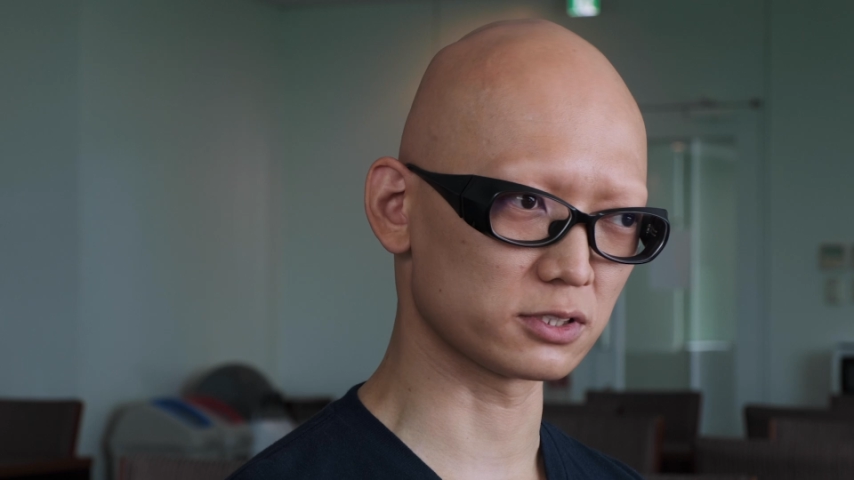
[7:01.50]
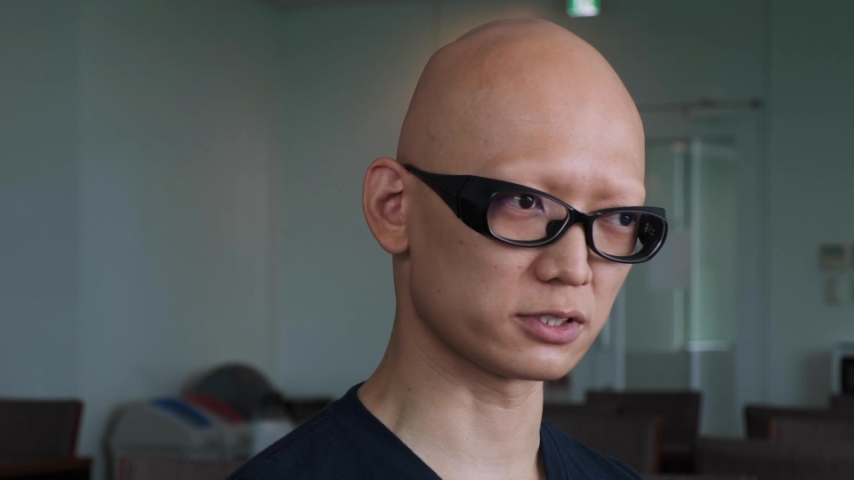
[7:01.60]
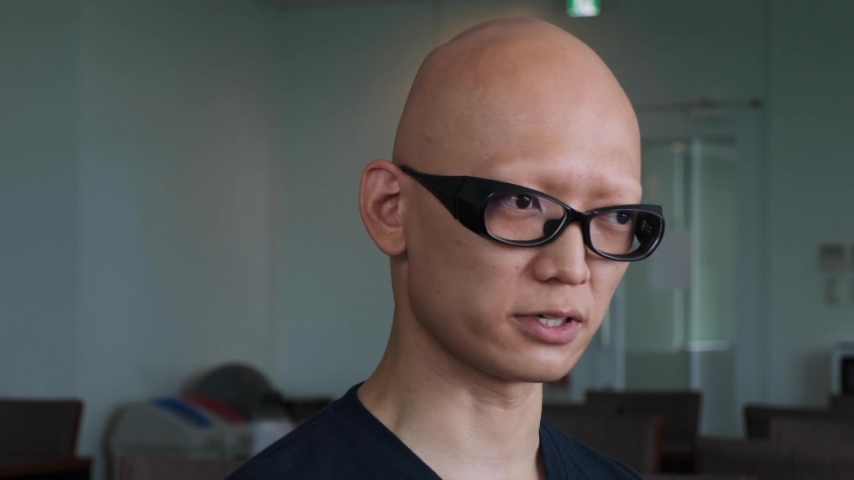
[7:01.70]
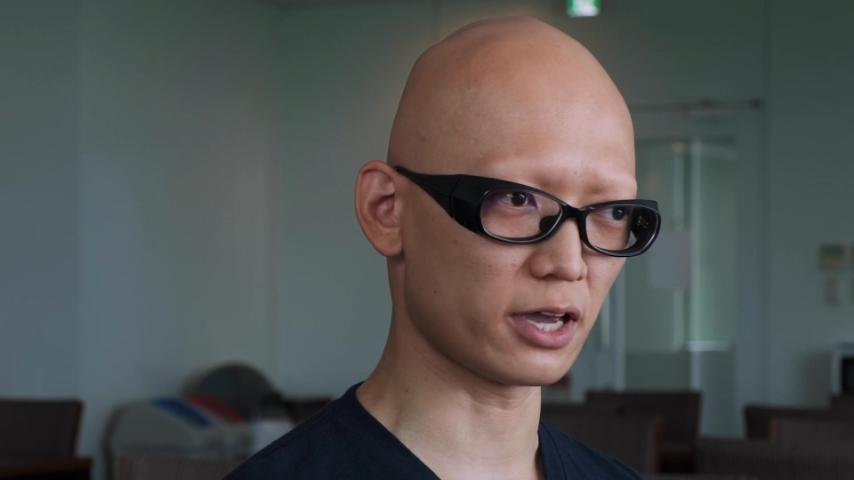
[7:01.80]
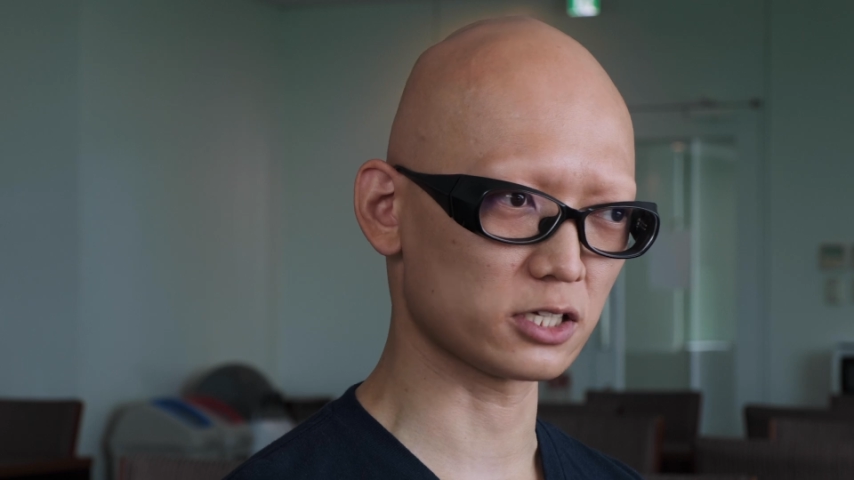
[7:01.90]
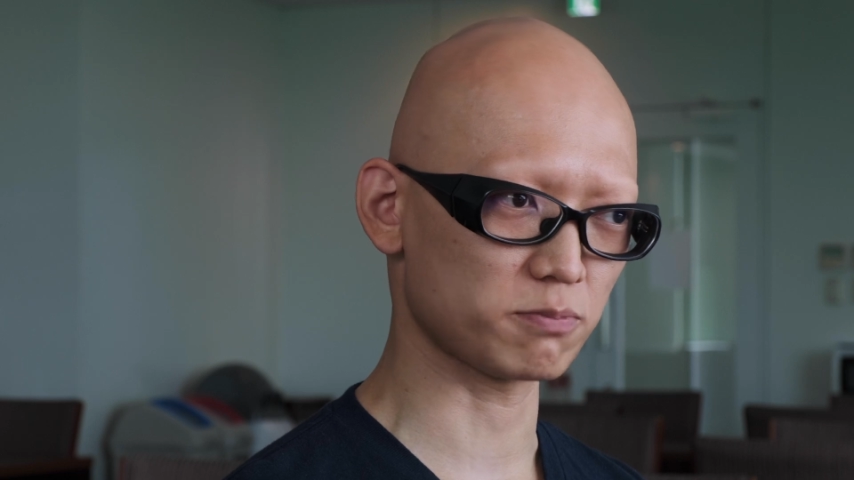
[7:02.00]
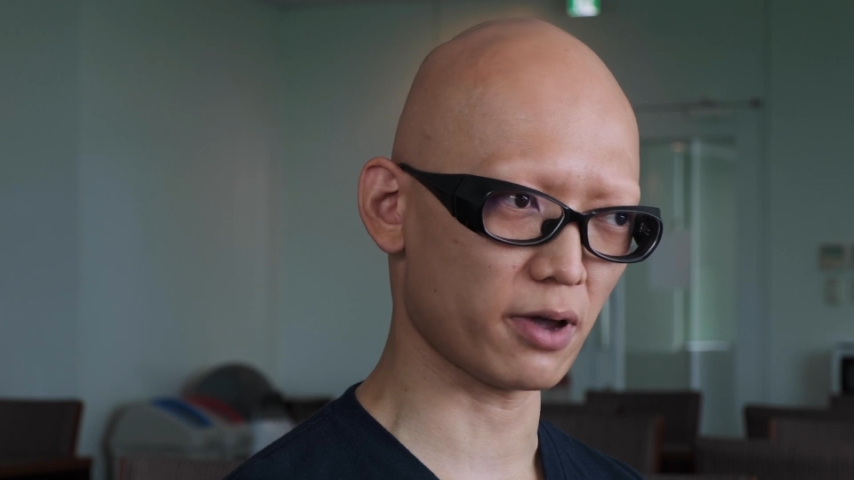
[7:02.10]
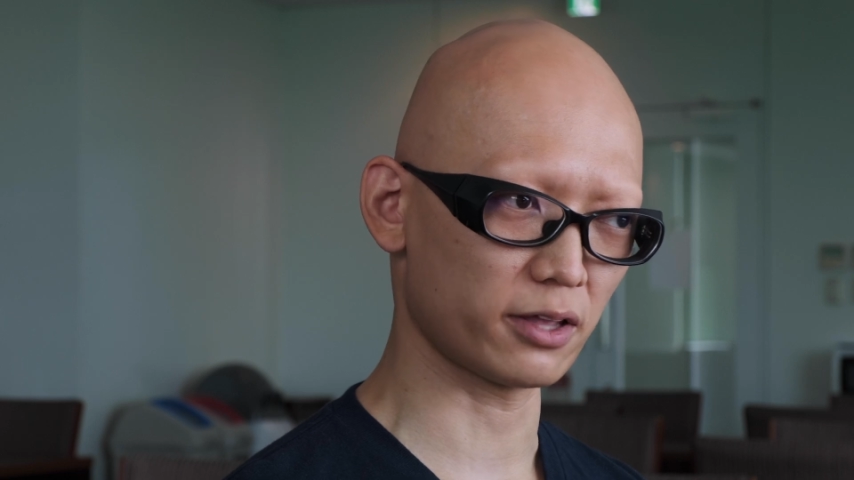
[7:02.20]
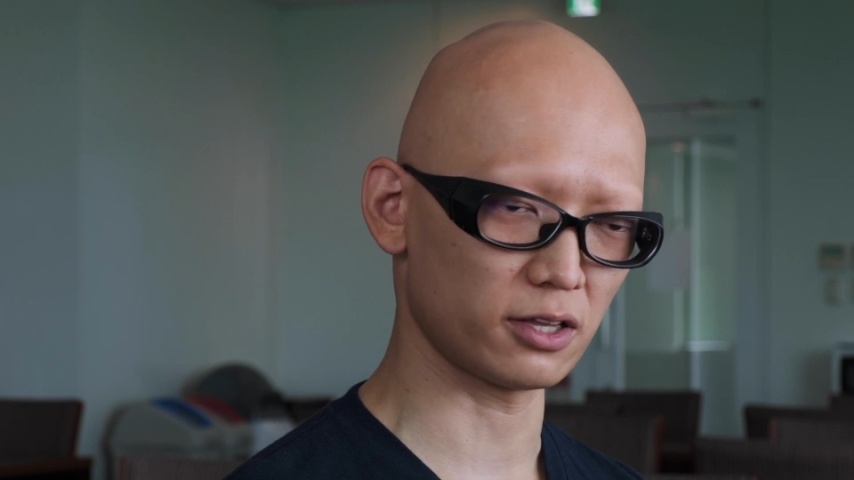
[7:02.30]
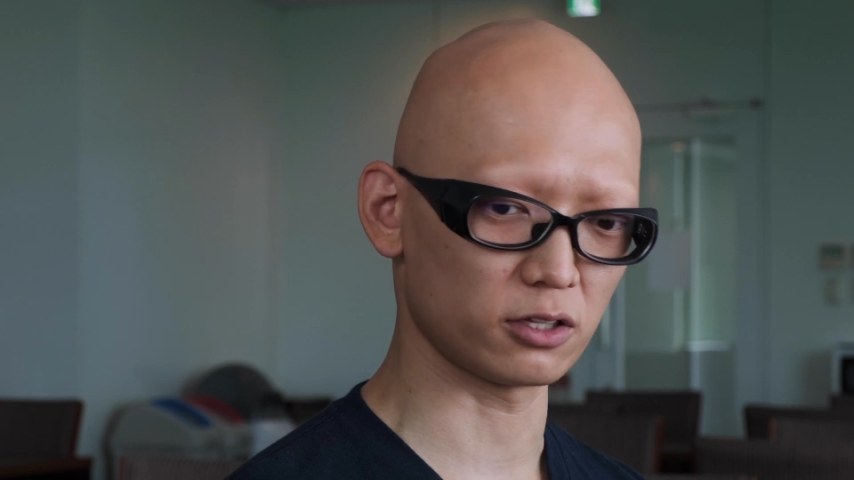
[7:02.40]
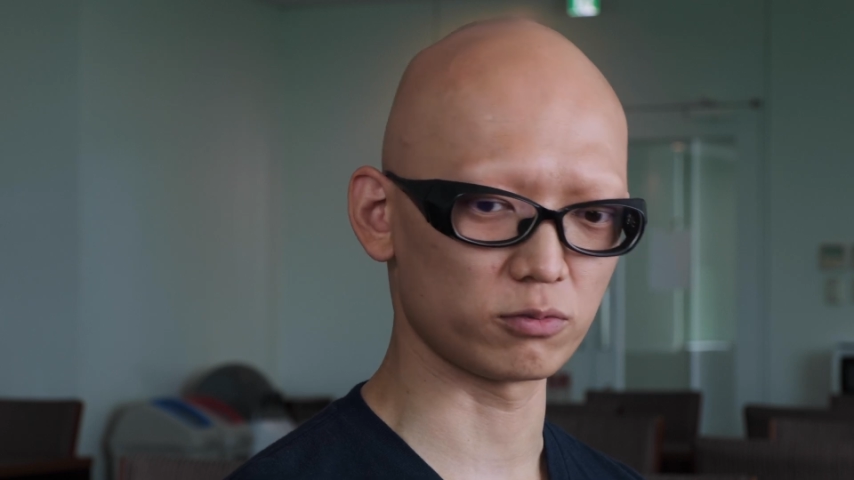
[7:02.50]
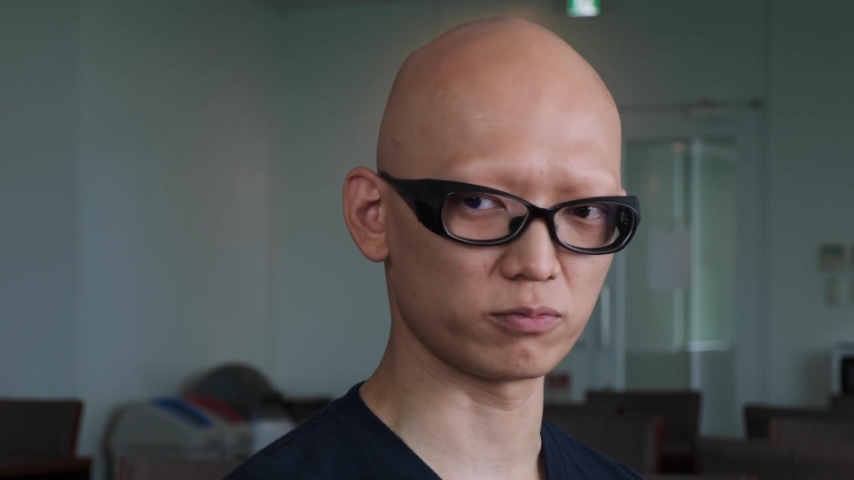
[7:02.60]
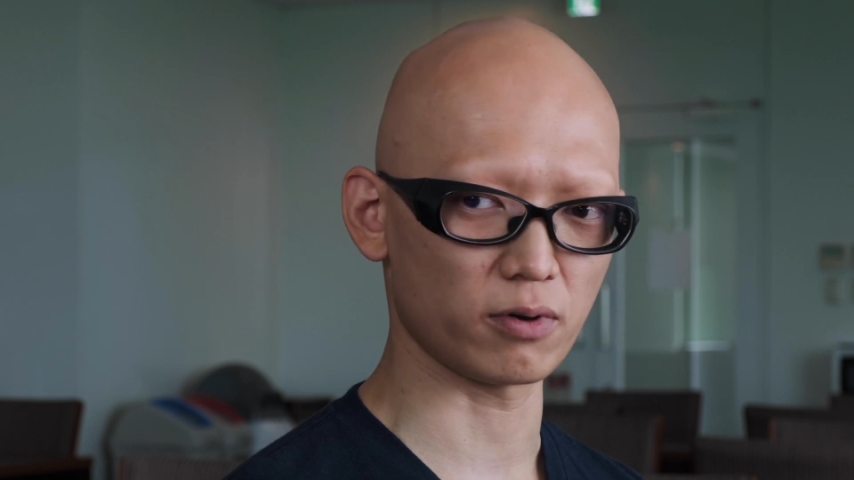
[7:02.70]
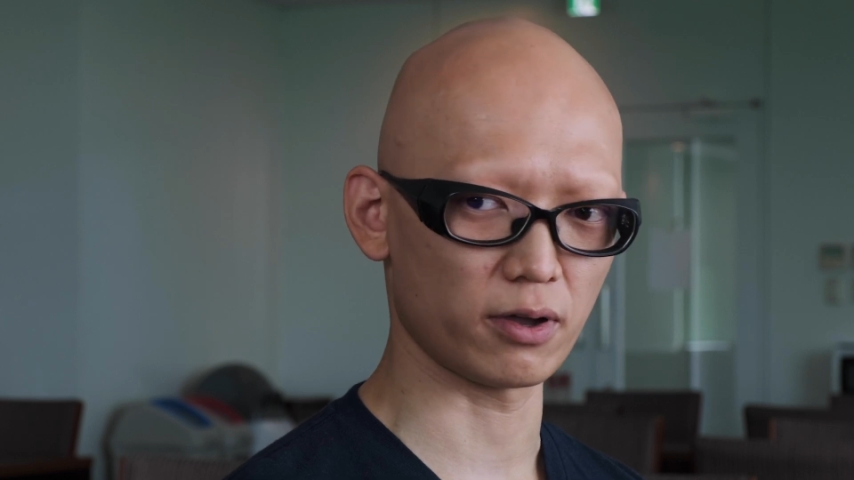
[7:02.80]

the expanded